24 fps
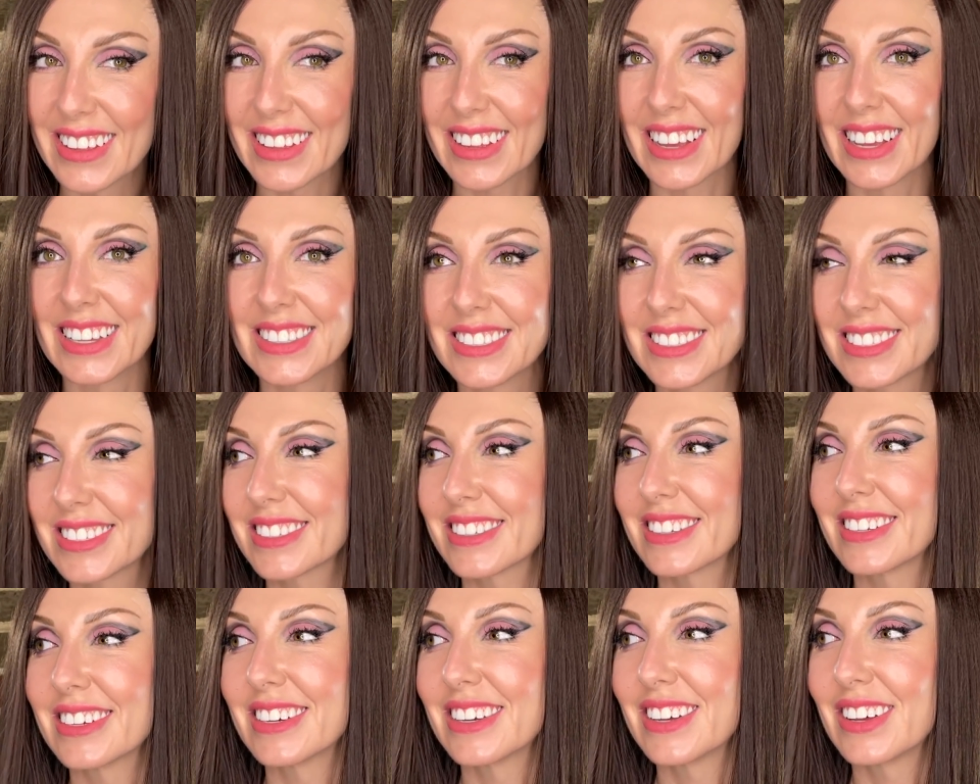It's
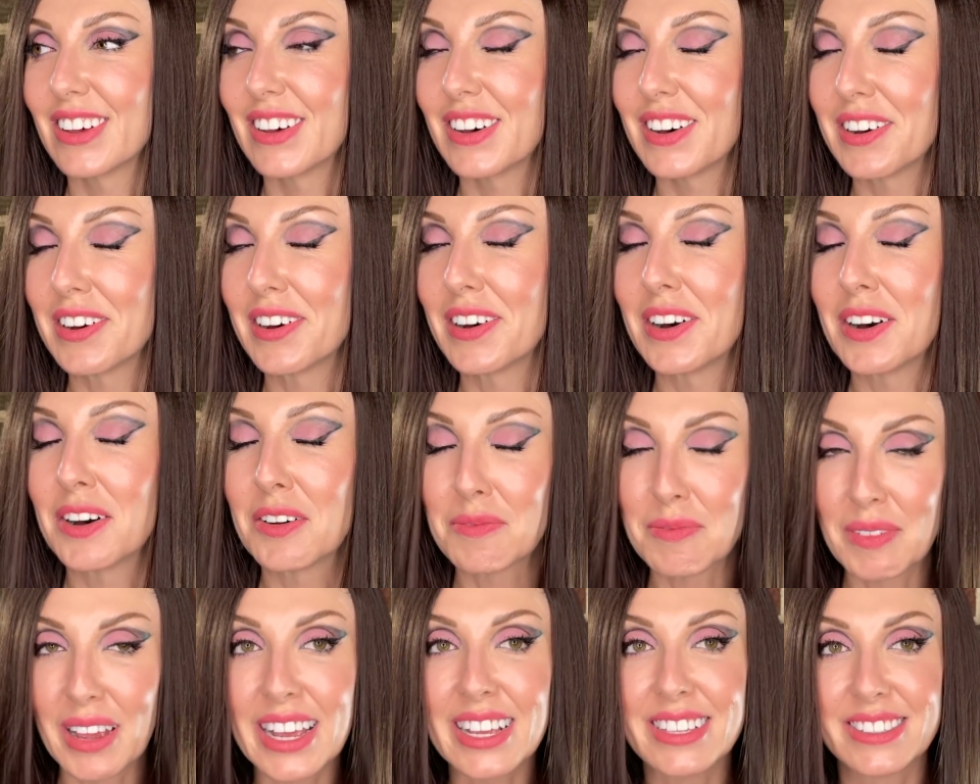
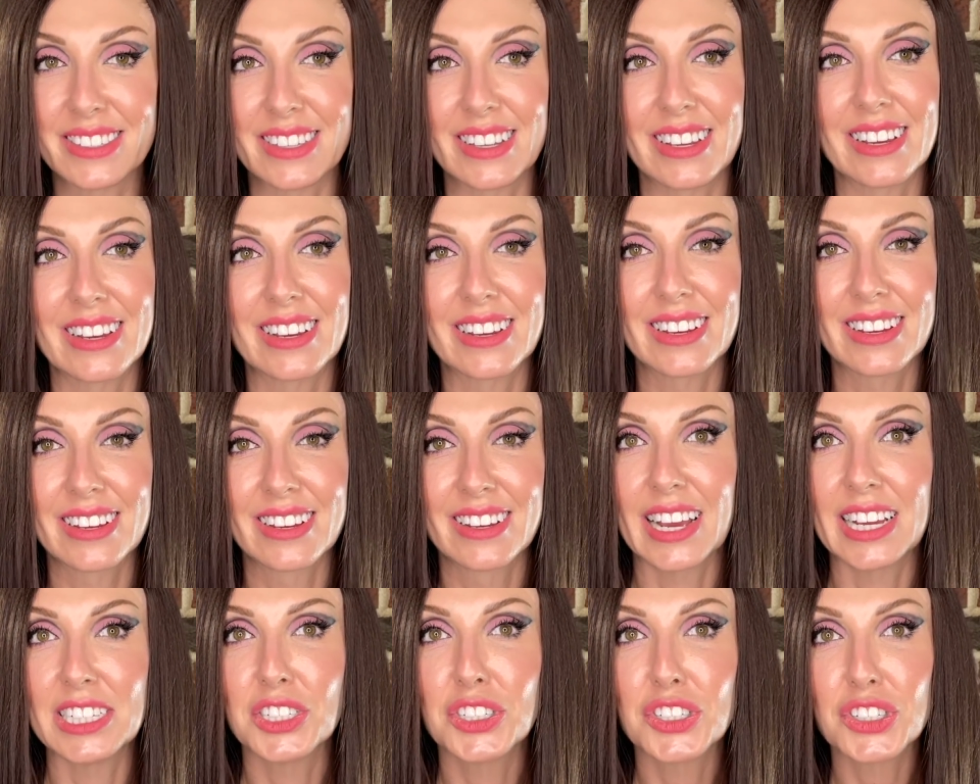amazing.
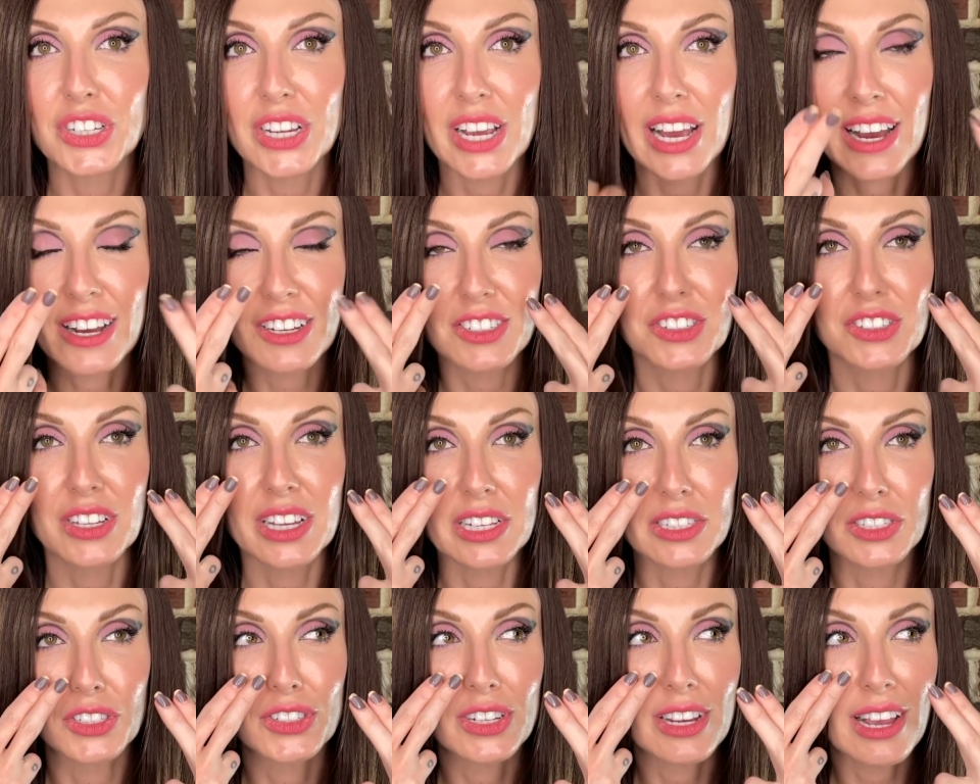And she acted
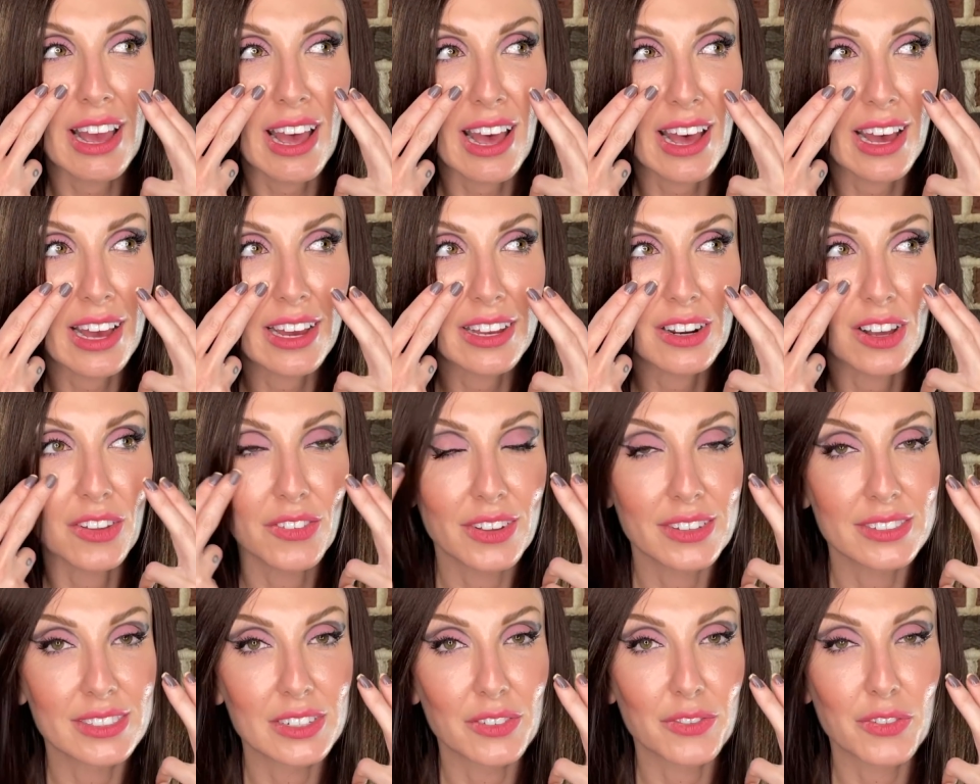like she had all
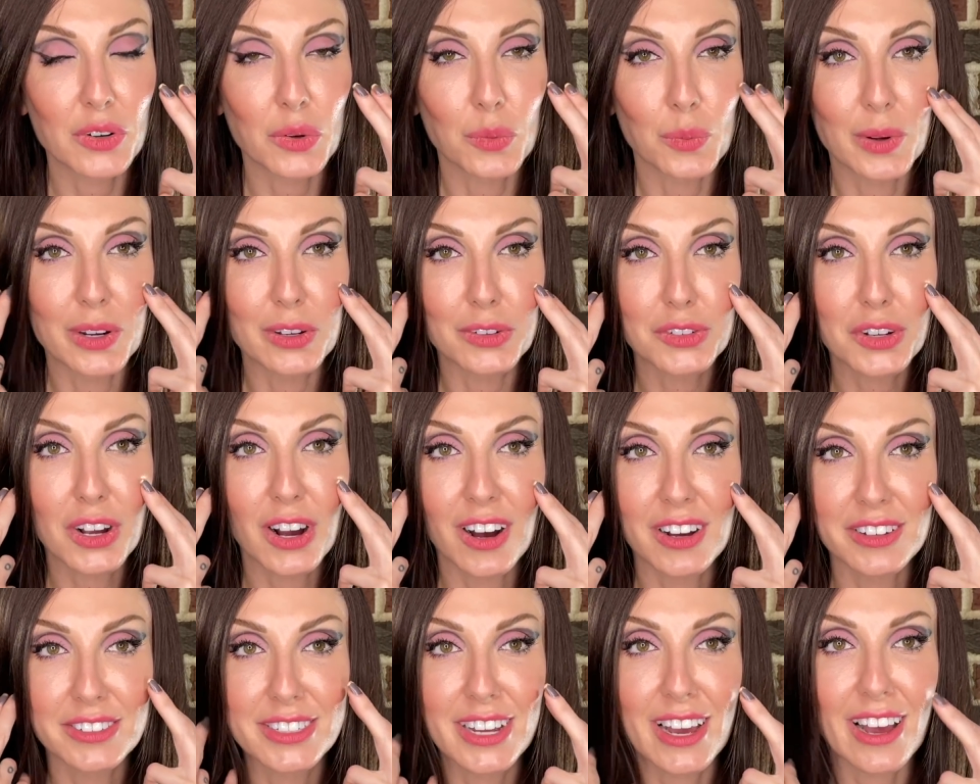these different weird
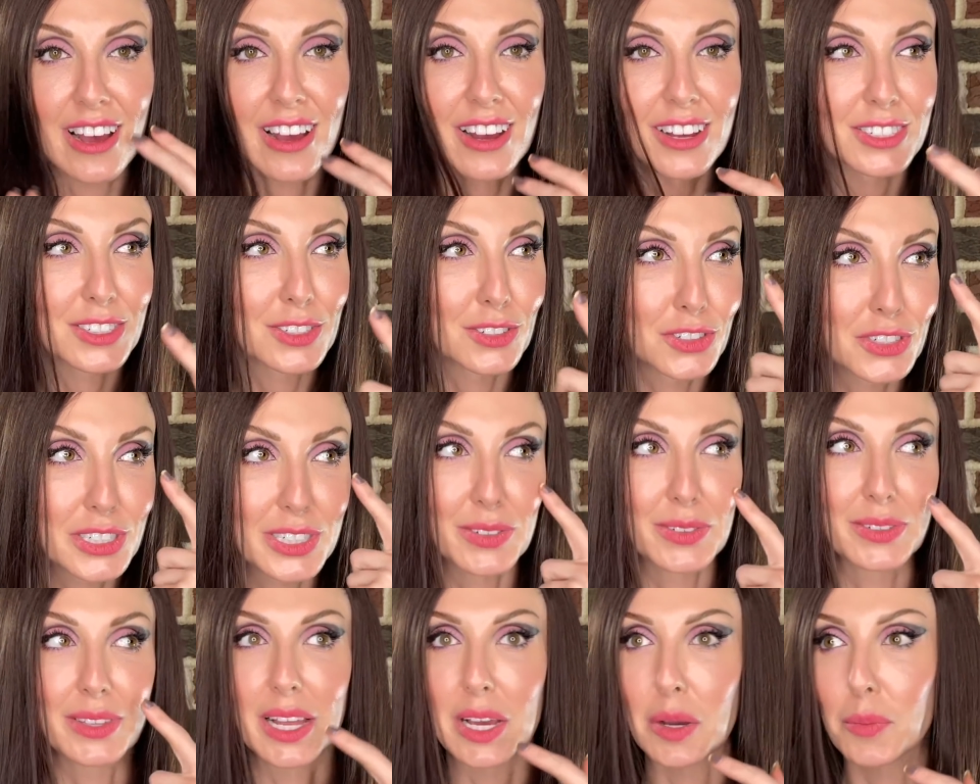contacts, so
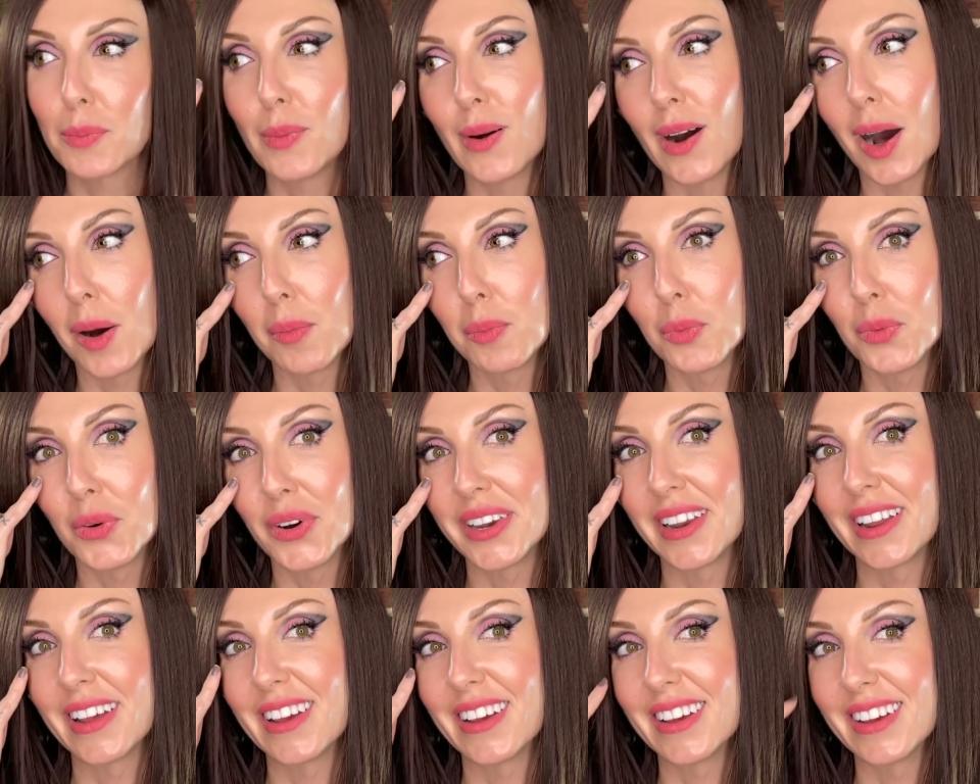she would like pop
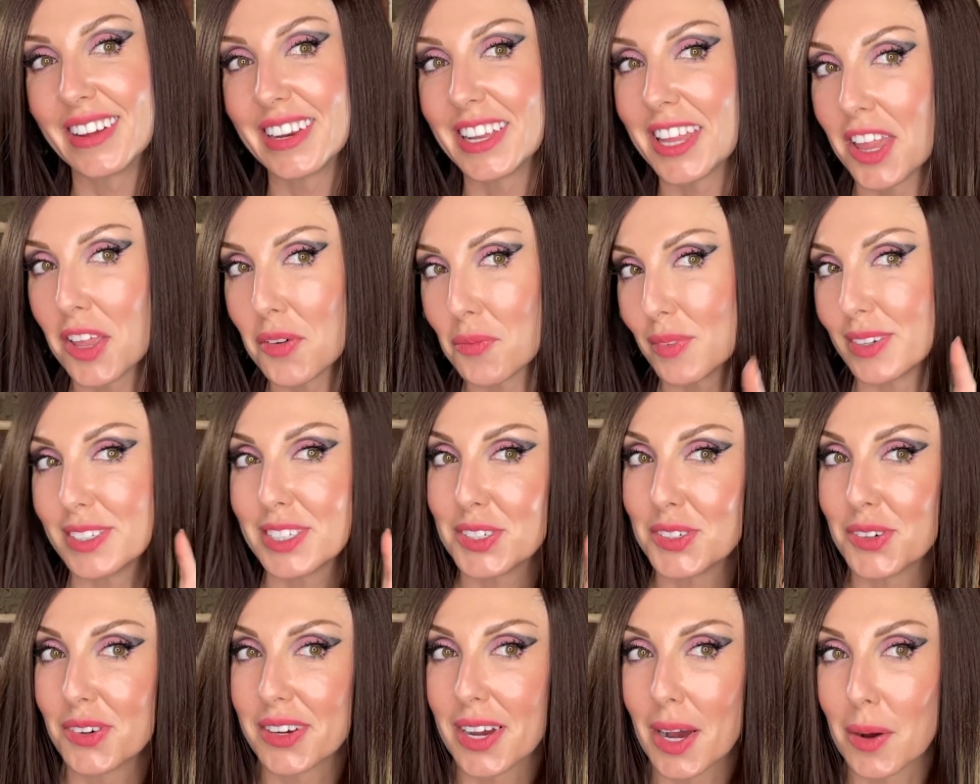one in, and then we'd
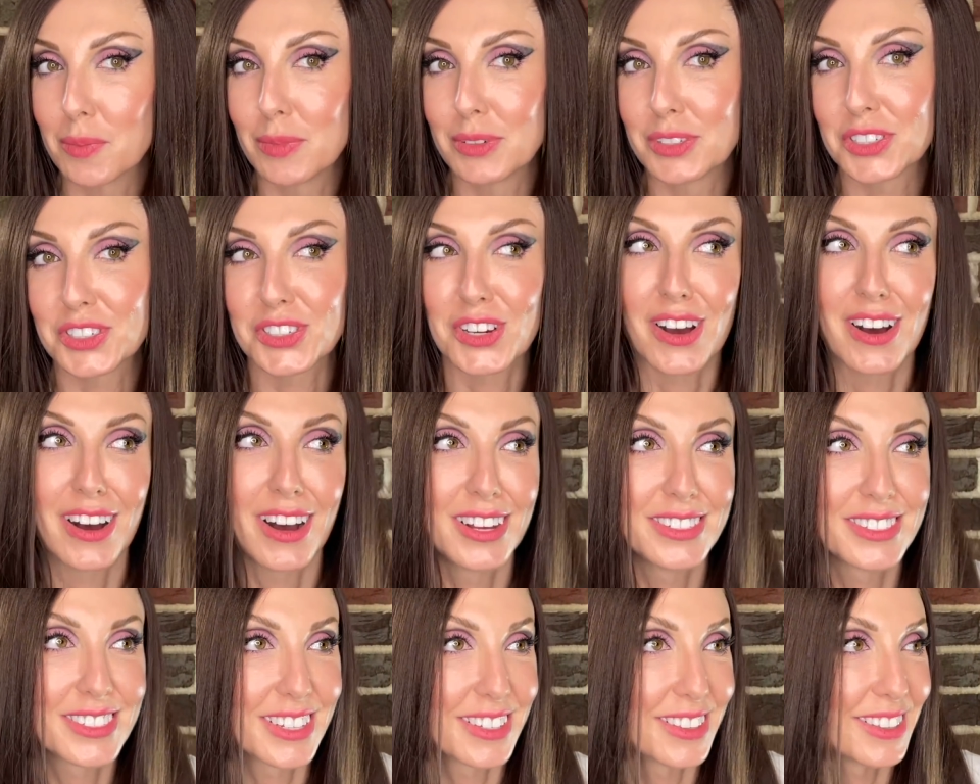do a couple
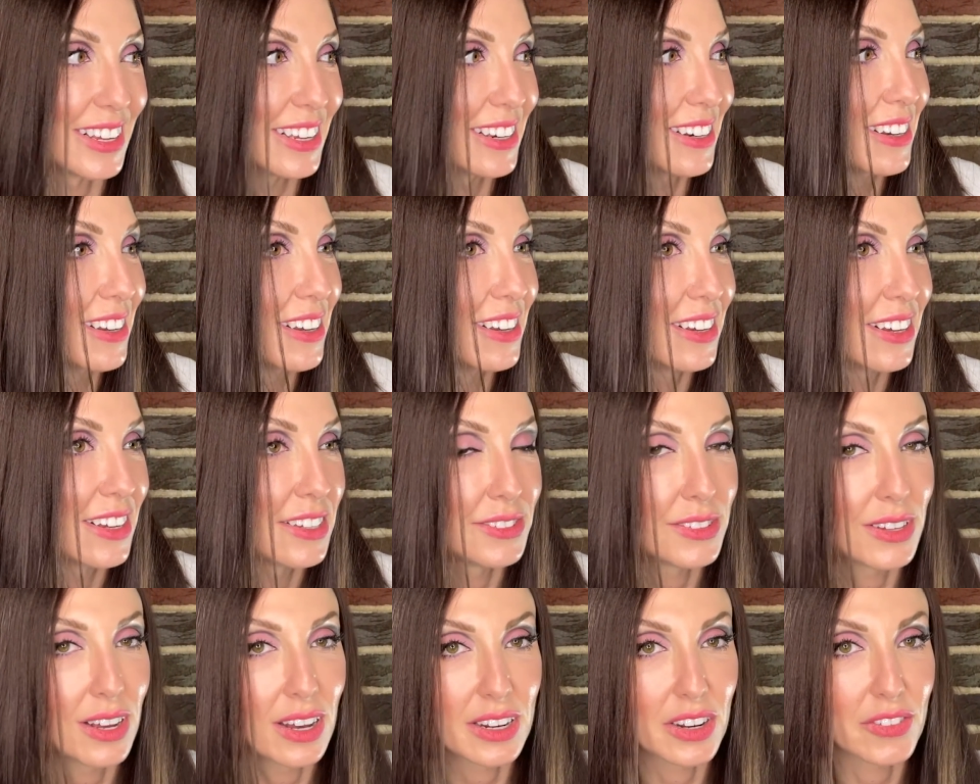shots, and then
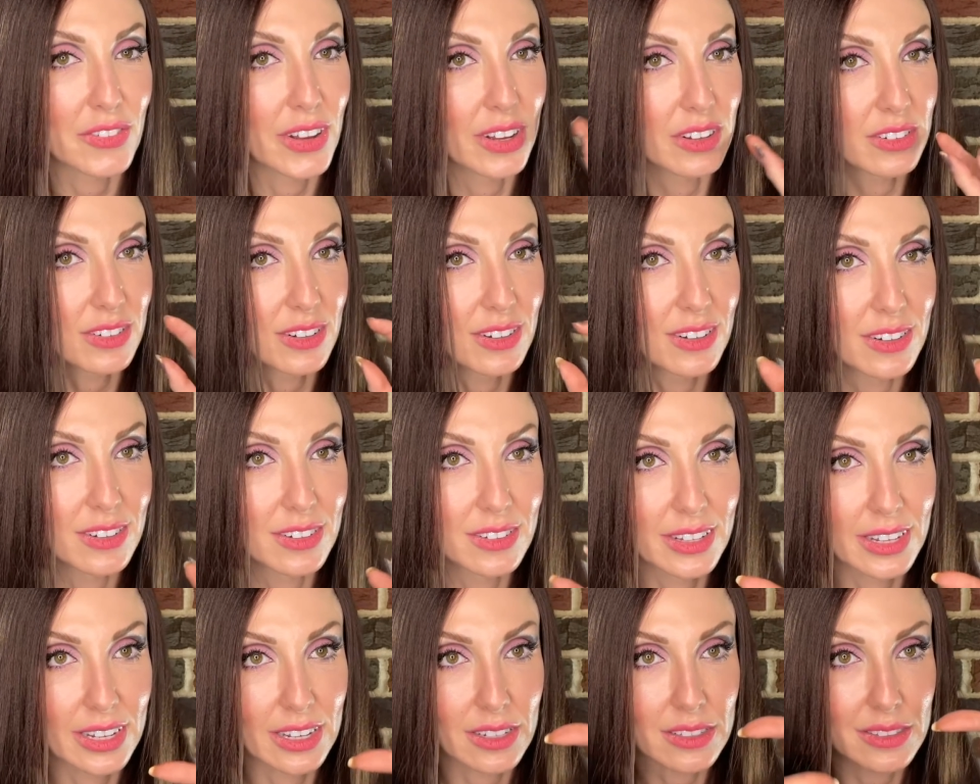not of alcohol,
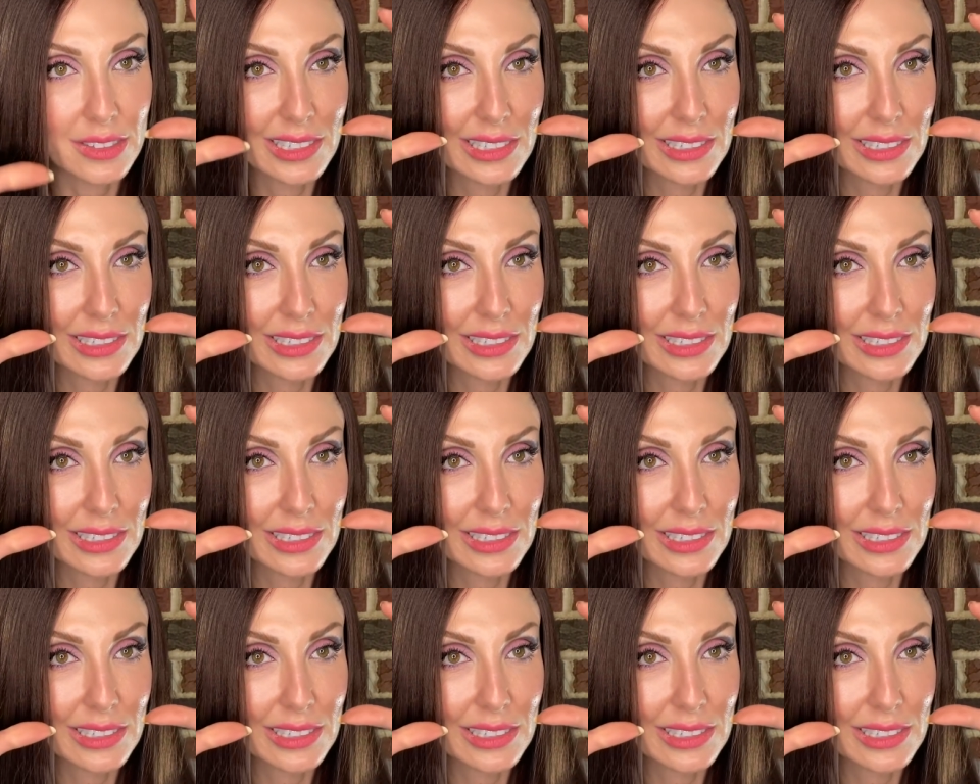like